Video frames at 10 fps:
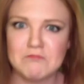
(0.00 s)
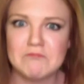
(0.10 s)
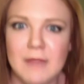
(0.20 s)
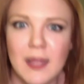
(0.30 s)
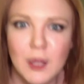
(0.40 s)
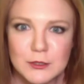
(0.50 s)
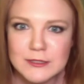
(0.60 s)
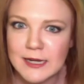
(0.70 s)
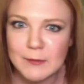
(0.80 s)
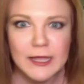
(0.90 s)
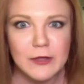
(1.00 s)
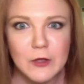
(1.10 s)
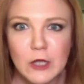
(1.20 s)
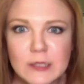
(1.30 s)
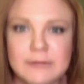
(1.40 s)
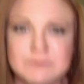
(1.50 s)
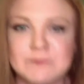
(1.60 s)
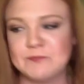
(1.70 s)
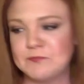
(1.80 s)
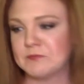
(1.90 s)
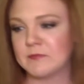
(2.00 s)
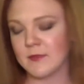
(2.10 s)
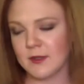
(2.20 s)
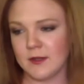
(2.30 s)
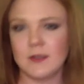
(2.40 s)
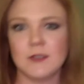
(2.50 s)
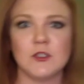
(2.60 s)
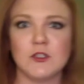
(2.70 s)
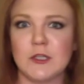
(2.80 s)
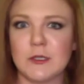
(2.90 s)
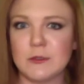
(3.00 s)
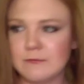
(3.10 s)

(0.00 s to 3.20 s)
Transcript: Now it's time to get curling. So,